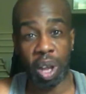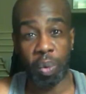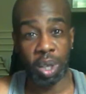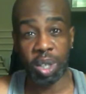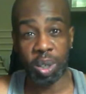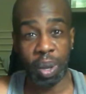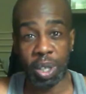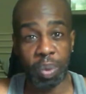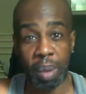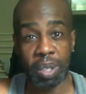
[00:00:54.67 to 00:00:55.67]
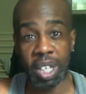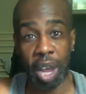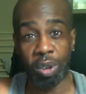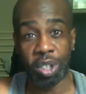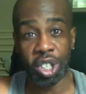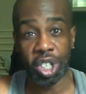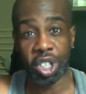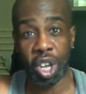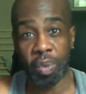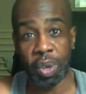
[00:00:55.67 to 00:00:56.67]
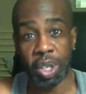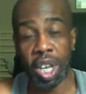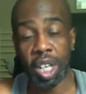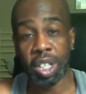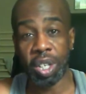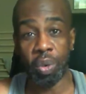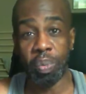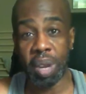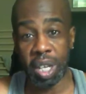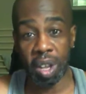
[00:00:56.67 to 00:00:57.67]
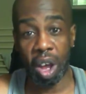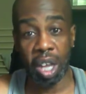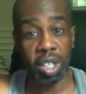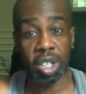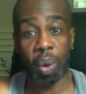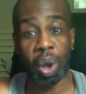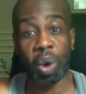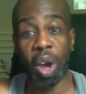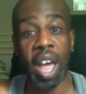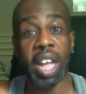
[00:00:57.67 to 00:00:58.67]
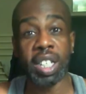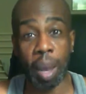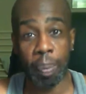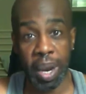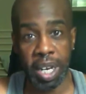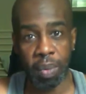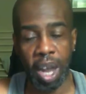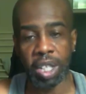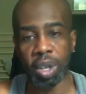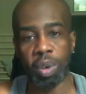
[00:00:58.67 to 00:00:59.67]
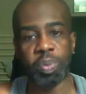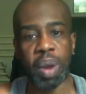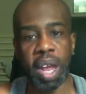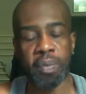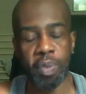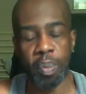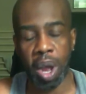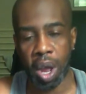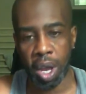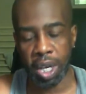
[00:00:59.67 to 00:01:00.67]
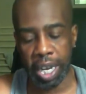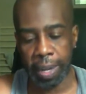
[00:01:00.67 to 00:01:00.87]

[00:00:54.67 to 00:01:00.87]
I wasn't supposed to be able to get onto the servers till midnight, so I got a heads up anyway. So I was playing from early,